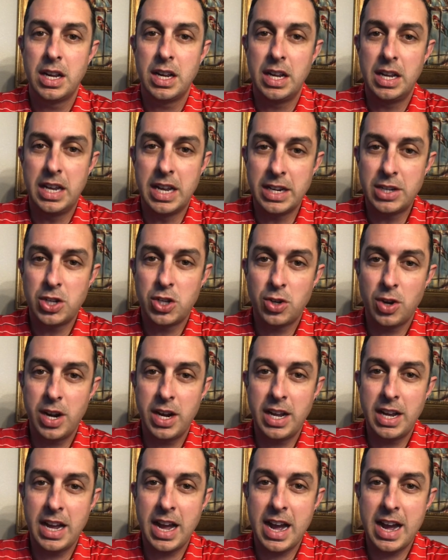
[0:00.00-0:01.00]
Get to
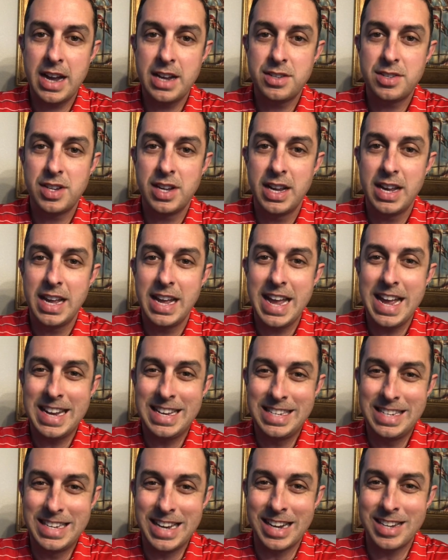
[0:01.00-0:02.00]
training, guys.
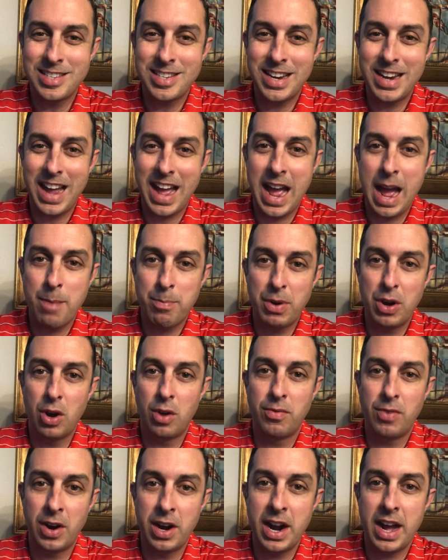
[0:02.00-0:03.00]
It doesn't happen
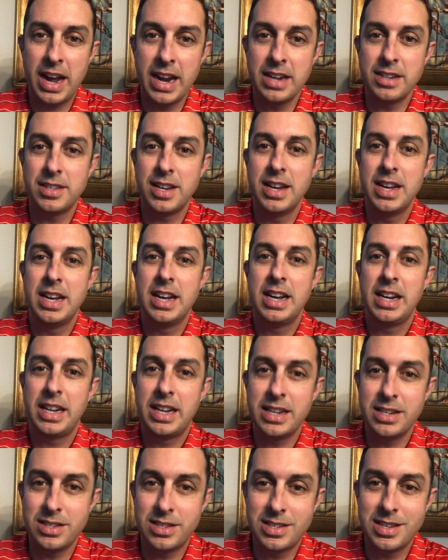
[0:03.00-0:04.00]
overnight.
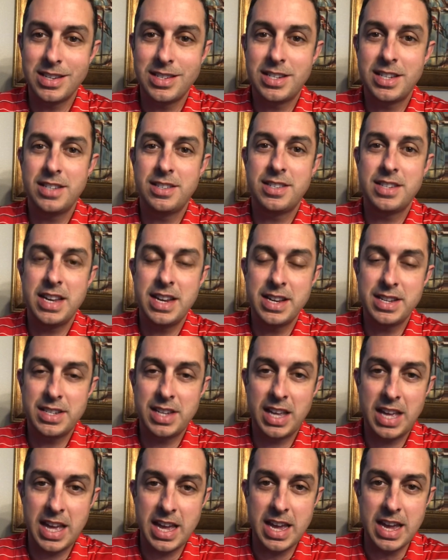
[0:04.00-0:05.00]
Consistency is
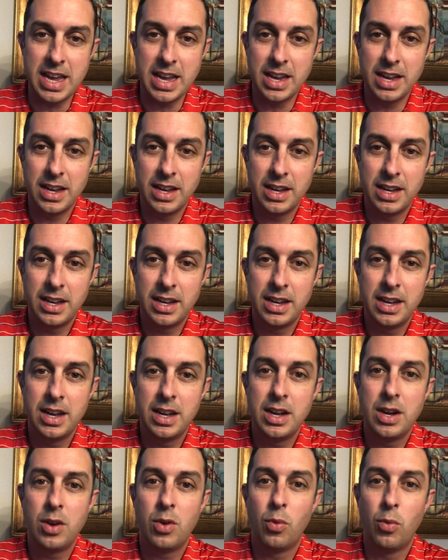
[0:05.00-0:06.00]
key.
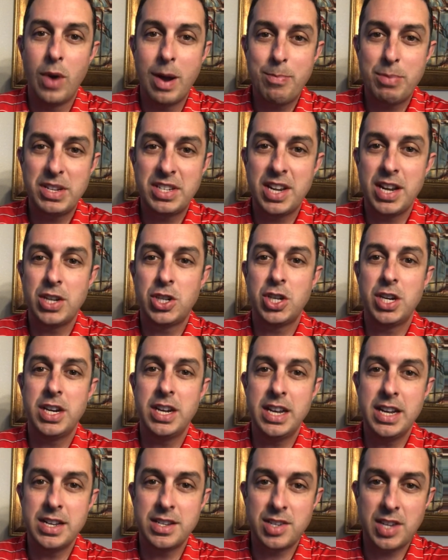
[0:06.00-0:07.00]
Repetition
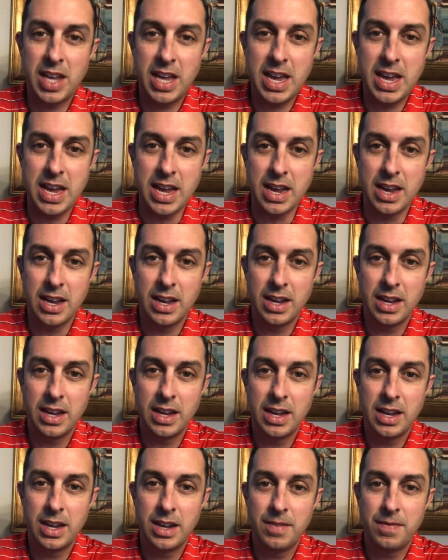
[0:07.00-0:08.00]
is key.
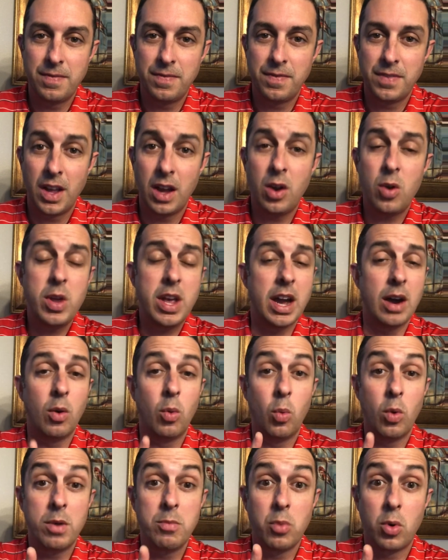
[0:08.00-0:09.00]
Oh yeah,
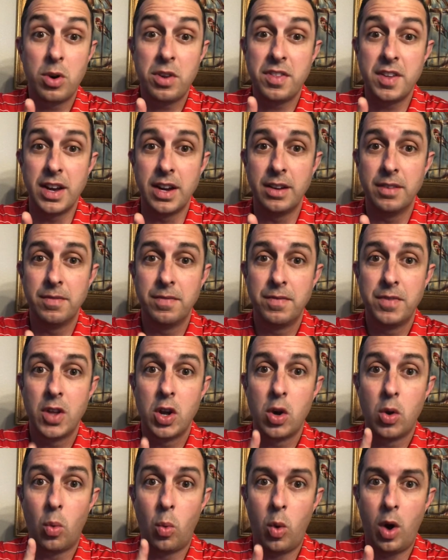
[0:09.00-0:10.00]
one more thing,
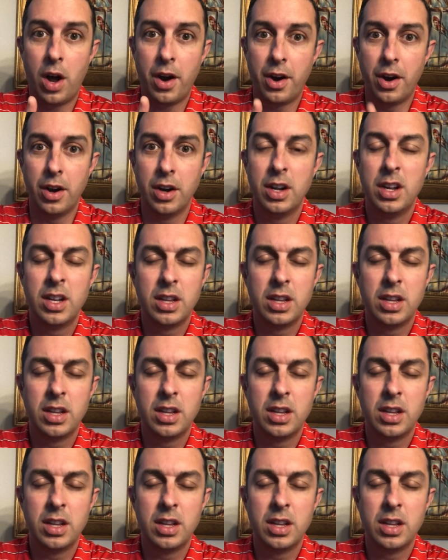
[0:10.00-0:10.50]
water.